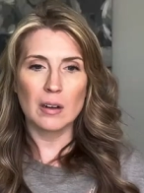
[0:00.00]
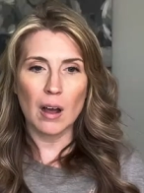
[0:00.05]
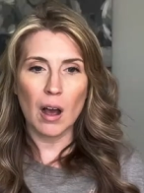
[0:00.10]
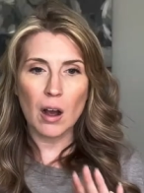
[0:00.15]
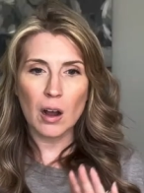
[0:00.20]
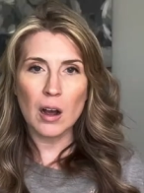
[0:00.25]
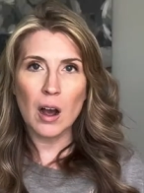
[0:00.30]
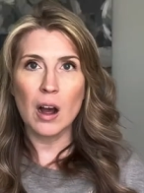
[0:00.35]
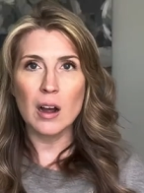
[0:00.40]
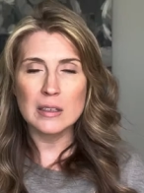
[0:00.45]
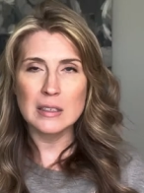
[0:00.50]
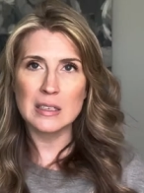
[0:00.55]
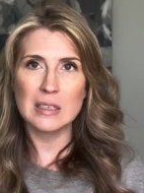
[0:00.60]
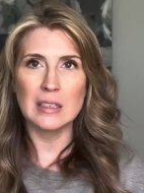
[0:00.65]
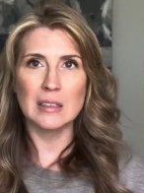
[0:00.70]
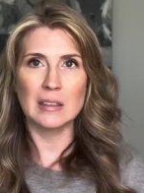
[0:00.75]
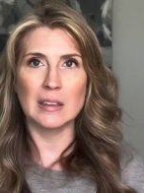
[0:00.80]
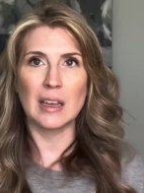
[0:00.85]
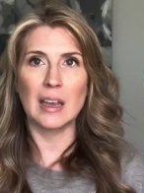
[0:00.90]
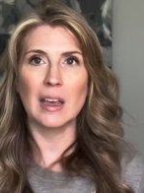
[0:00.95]

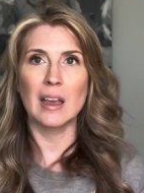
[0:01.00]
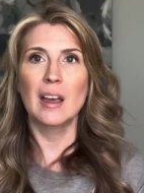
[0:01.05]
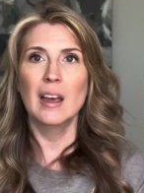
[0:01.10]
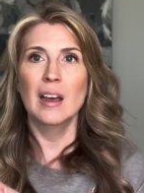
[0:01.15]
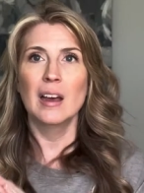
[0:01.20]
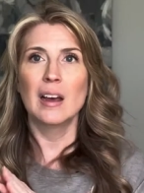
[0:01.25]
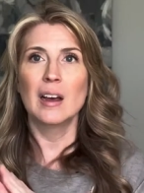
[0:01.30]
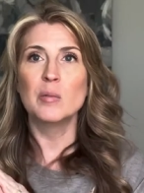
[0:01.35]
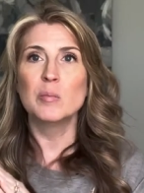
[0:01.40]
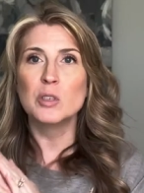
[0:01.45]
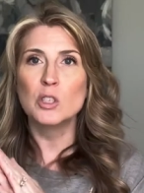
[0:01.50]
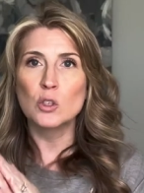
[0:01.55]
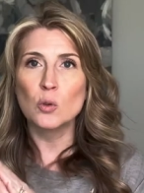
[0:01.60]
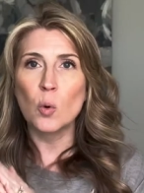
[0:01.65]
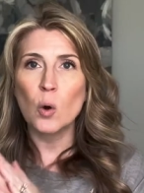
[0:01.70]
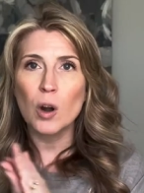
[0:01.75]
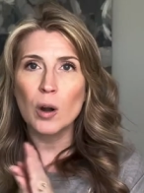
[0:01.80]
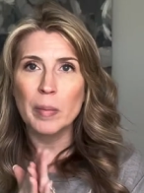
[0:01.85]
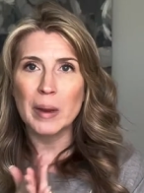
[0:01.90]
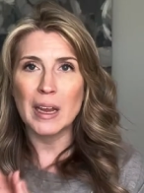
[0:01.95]
constantly
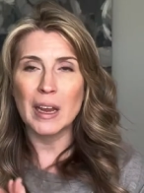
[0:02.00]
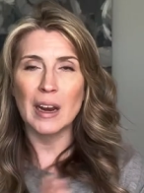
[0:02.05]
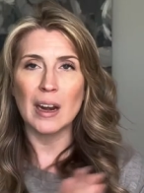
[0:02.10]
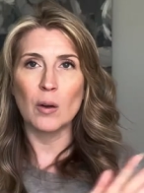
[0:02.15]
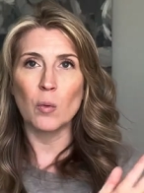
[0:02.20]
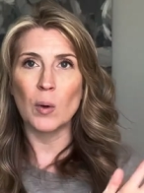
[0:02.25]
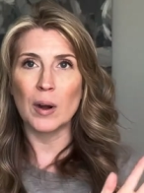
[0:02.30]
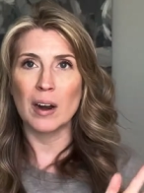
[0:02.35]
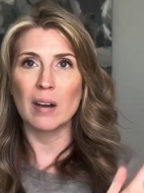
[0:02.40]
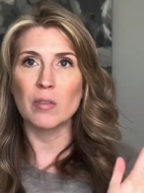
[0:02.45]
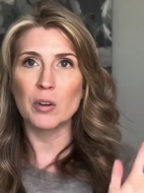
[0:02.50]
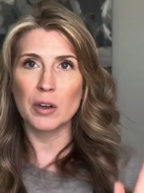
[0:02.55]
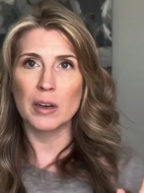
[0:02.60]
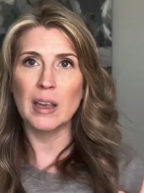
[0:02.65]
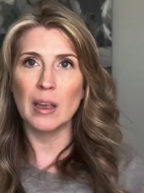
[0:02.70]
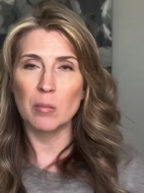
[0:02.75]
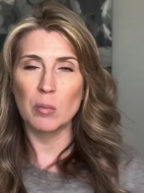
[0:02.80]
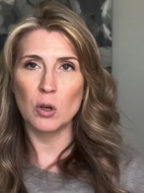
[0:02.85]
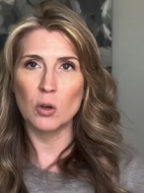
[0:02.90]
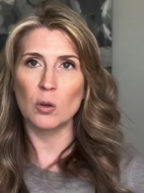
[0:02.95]
absorbing whatever
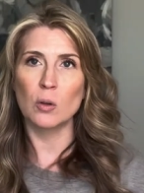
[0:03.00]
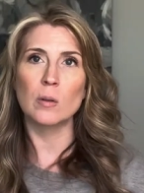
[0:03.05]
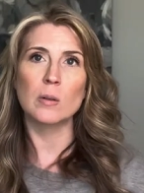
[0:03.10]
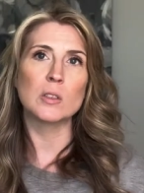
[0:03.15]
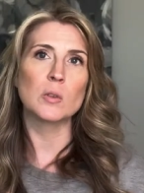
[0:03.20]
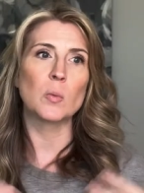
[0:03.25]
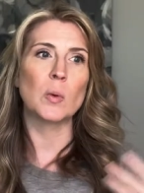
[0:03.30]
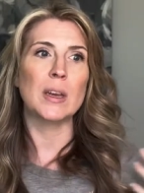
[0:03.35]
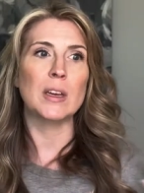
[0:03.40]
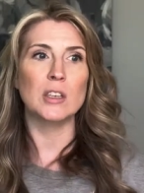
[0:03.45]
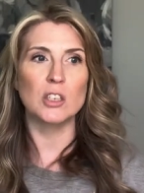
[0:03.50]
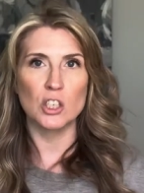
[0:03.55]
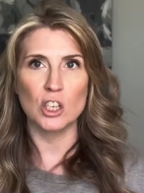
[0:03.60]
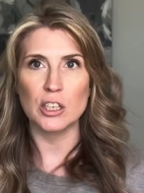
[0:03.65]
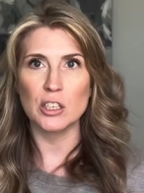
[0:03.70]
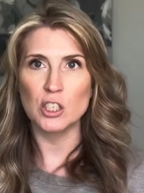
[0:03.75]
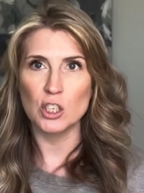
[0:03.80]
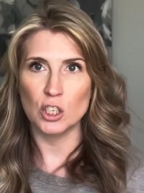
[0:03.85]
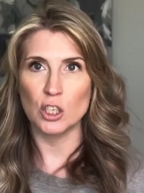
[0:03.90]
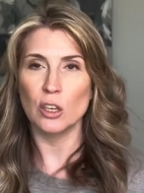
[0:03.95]
chemicals we
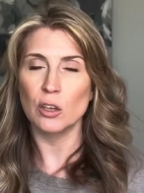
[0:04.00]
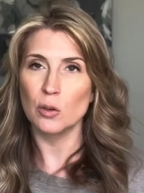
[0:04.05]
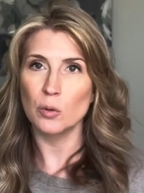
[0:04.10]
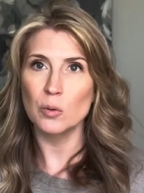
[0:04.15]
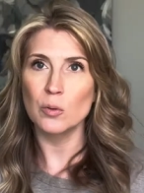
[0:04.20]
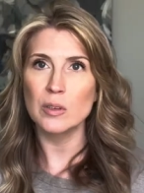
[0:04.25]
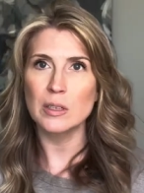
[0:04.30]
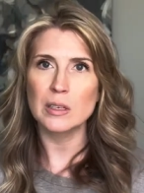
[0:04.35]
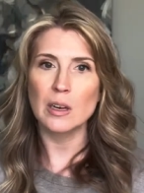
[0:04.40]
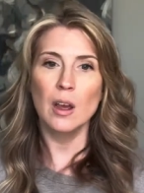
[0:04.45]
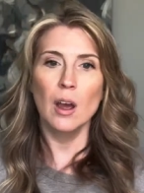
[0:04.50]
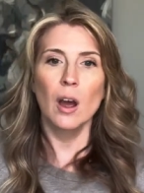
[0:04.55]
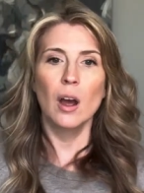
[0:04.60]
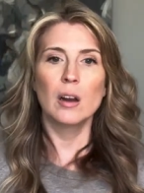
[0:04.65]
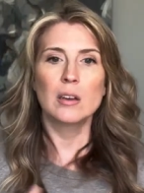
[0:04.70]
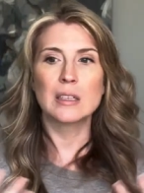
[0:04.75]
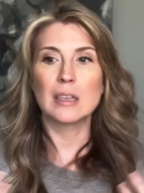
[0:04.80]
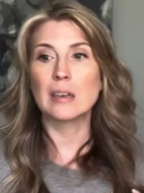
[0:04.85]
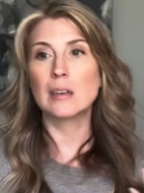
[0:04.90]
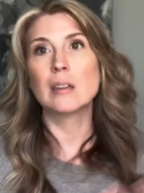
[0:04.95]
just used
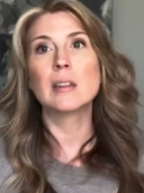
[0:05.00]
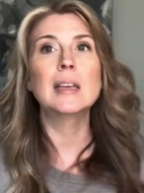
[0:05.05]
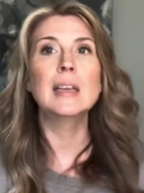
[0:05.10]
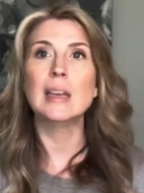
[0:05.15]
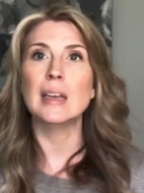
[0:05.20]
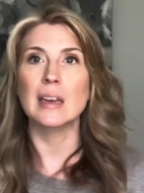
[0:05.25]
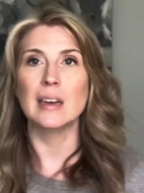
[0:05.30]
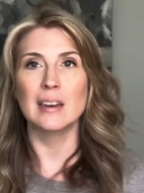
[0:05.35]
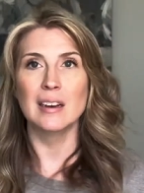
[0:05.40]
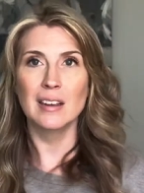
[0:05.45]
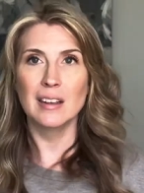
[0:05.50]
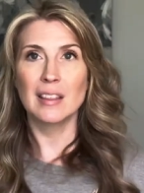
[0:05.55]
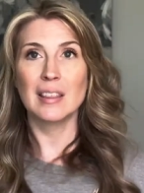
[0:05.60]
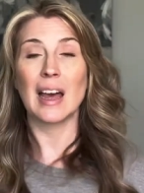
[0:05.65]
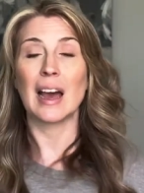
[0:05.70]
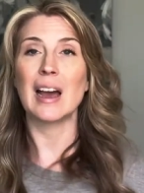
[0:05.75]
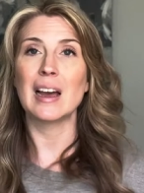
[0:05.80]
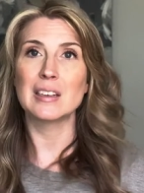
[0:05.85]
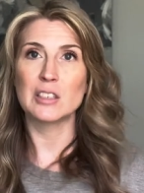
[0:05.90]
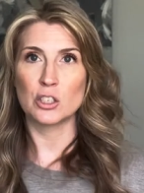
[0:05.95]
to clean
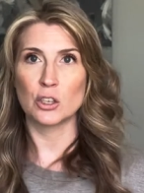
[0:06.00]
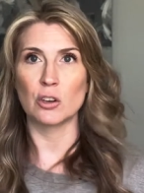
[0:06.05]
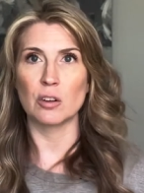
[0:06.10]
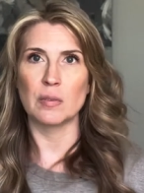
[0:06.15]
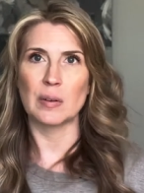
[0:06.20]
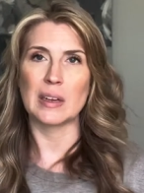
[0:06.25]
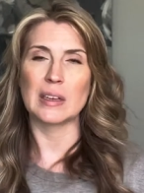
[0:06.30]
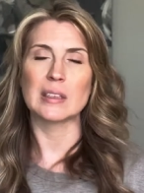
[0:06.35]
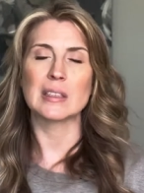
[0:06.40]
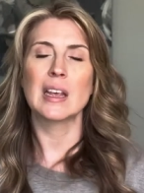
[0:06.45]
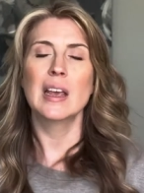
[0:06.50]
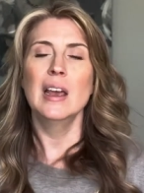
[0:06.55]
that surface.